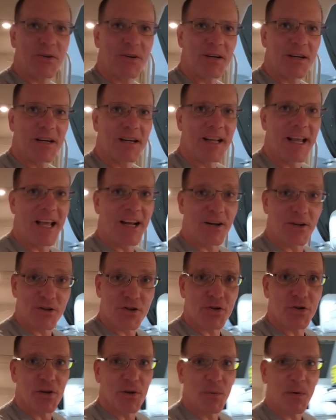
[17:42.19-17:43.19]
order, and I'll
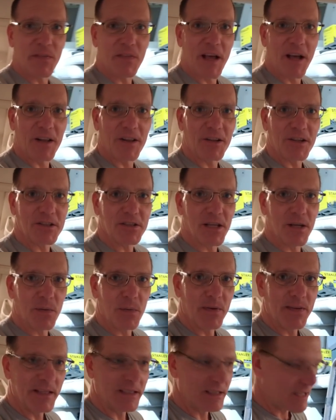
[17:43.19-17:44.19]
show you what that looks like
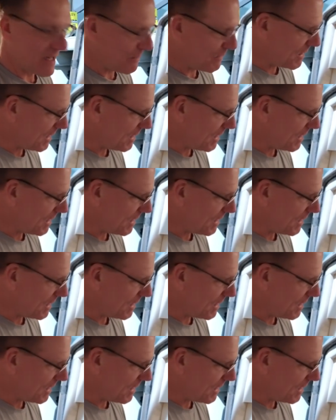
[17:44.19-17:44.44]
when the time